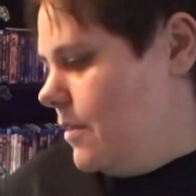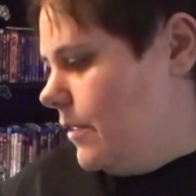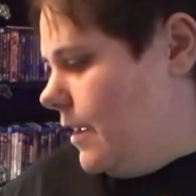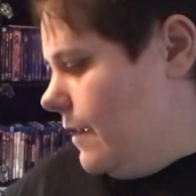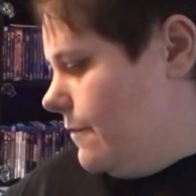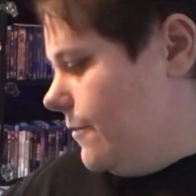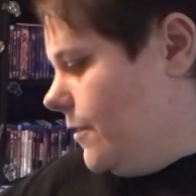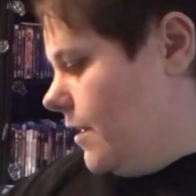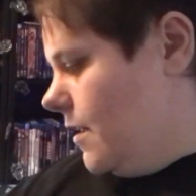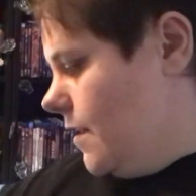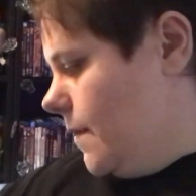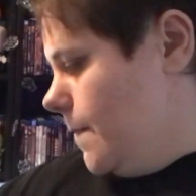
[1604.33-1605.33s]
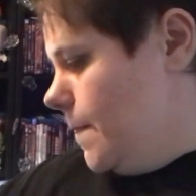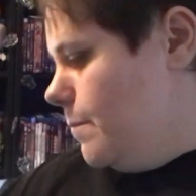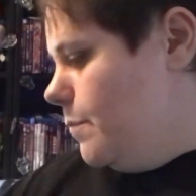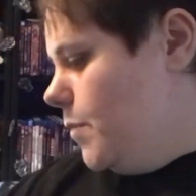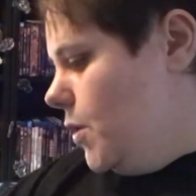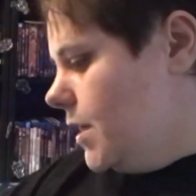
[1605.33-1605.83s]
for the
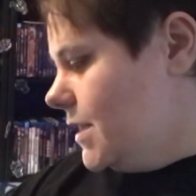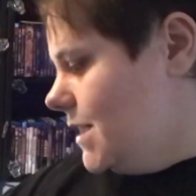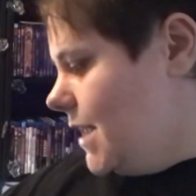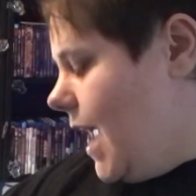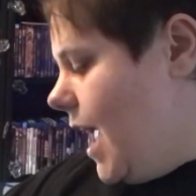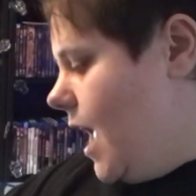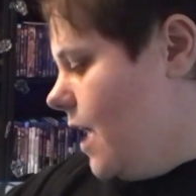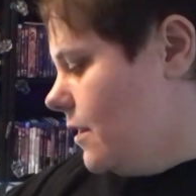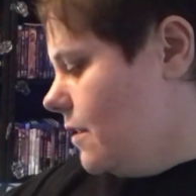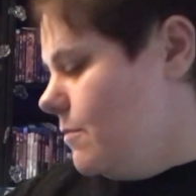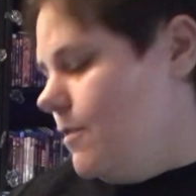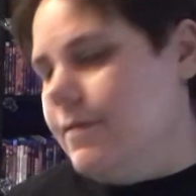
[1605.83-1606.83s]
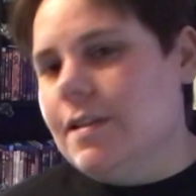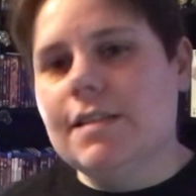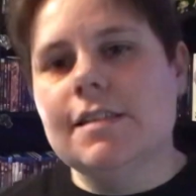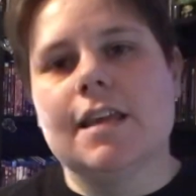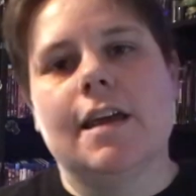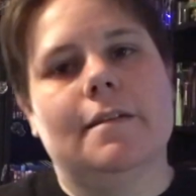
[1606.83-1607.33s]
books and the
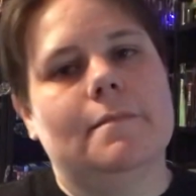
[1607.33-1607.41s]
movies.